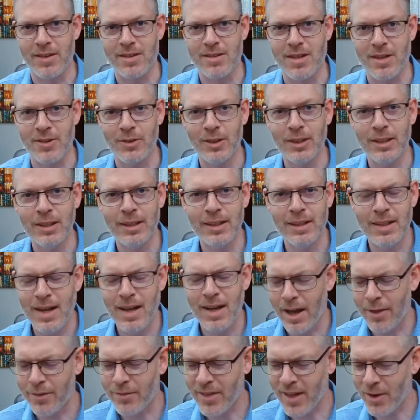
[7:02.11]
So
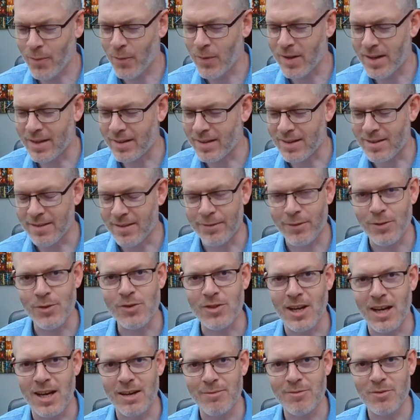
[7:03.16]
I think we did this a few
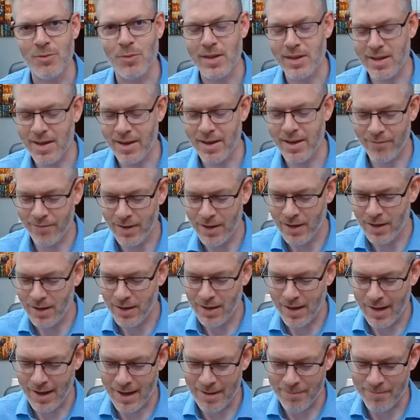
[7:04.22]
times. We give
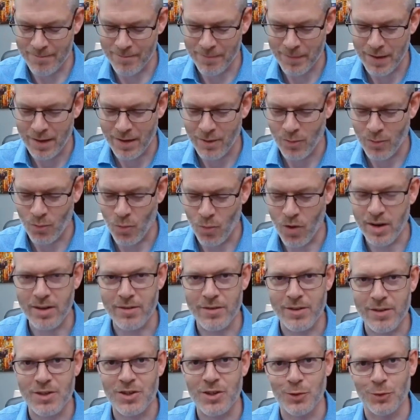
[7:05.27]
um, one of
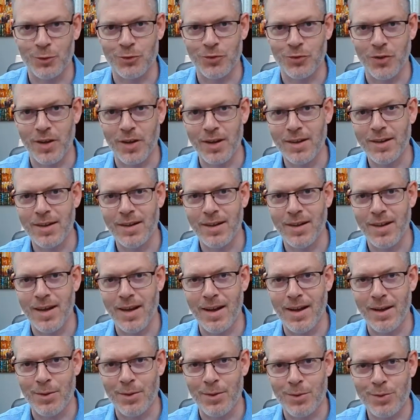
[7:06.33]
the children
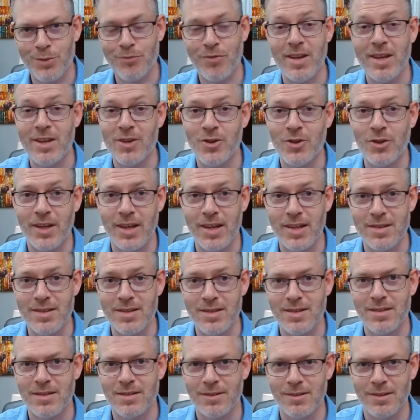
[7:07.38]
uh, three
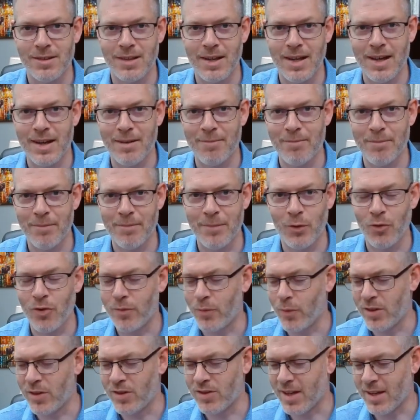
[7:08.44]
cookies, um, or if
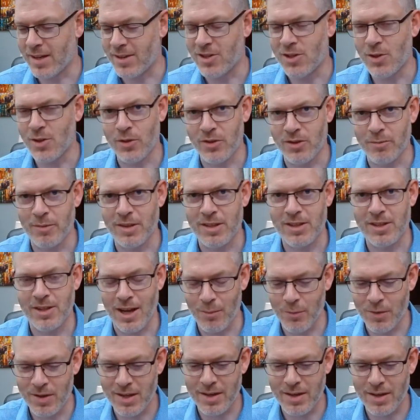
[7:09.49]
we just had two of them at the
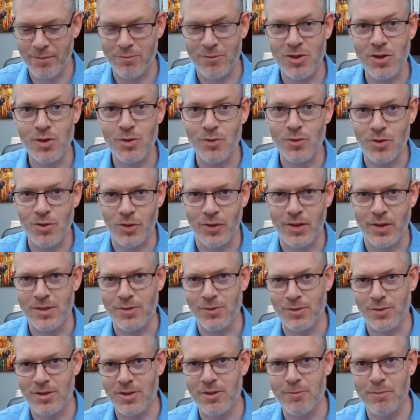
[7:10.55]
time, we give them two cookies
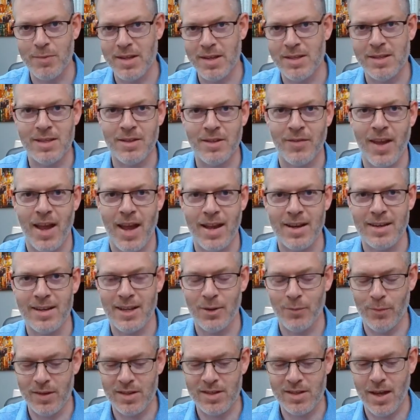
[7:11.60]
or two pieces of candy
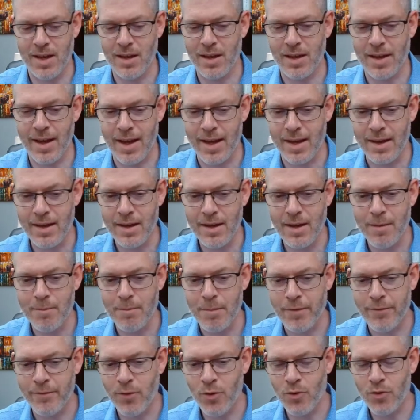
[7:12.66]
and say, okay,
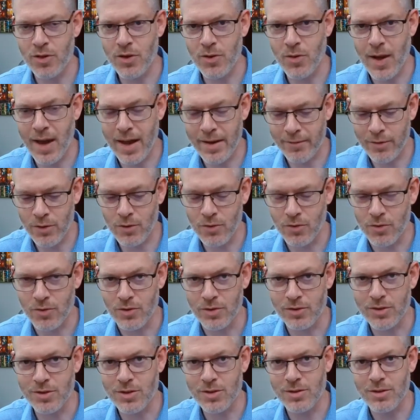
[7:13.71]
before you have
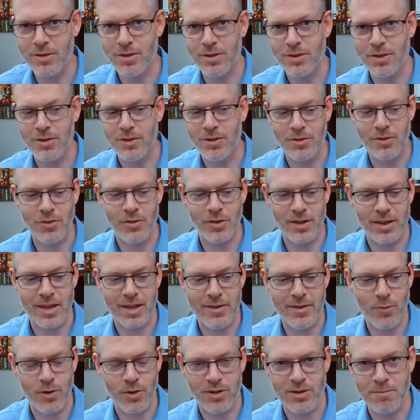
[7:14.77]
yours, you've got to
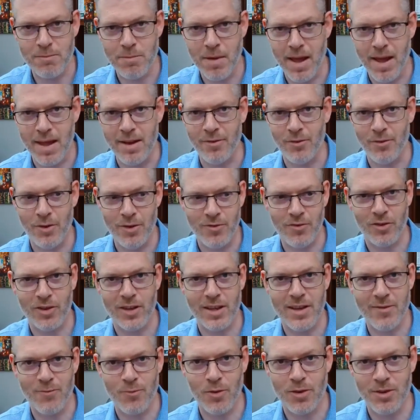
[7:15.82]
give one to Ben, or you've got to
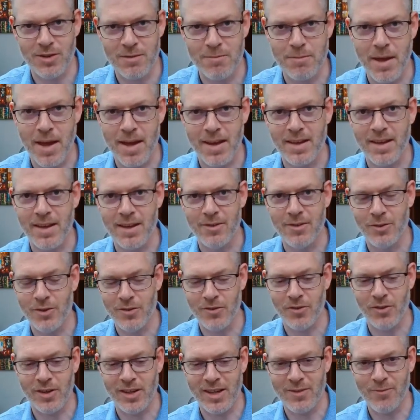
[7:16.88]
give one to Becky, or you've
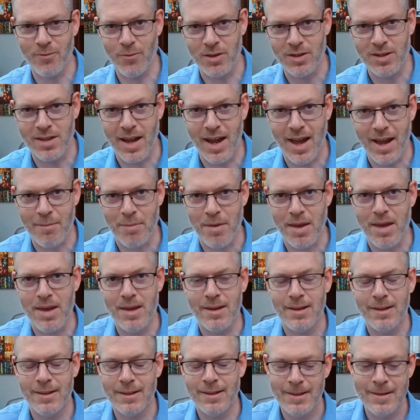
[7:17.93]
got to give one to Abby.
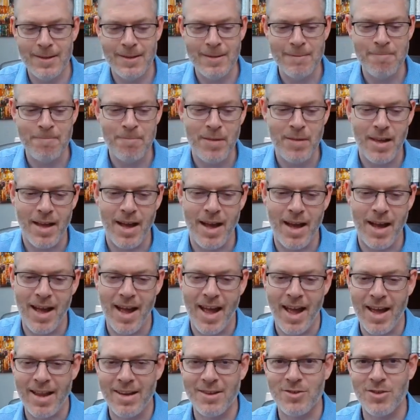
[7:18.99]
Uh,
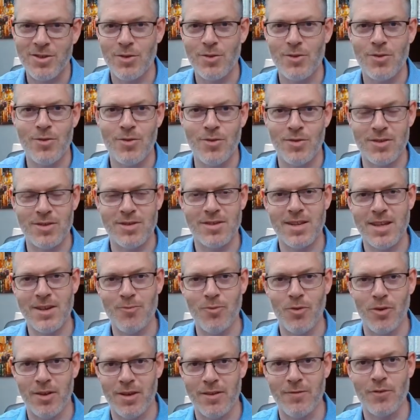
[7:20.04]
and so you can see
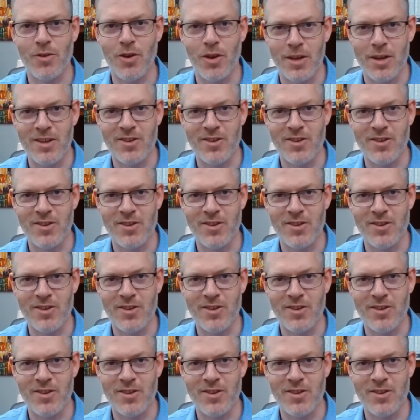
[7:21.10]
what you've got.